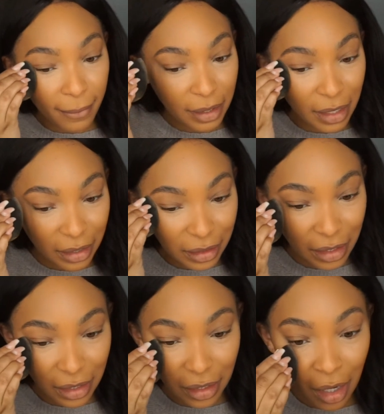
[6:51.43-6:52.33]

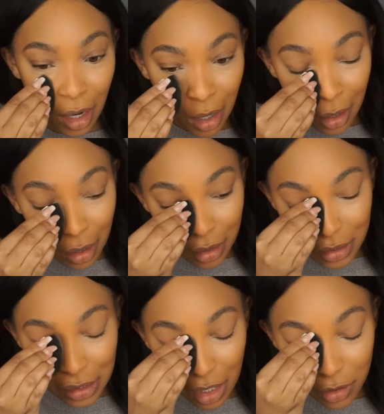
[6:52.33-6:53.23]
Nothing, this
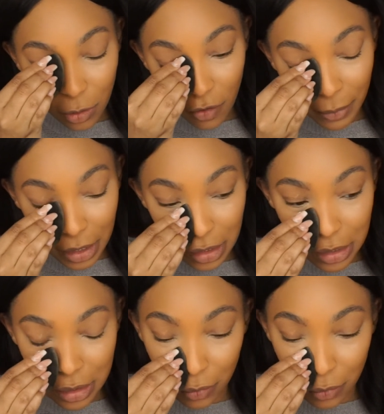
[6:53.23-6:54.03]
next 12 minutes,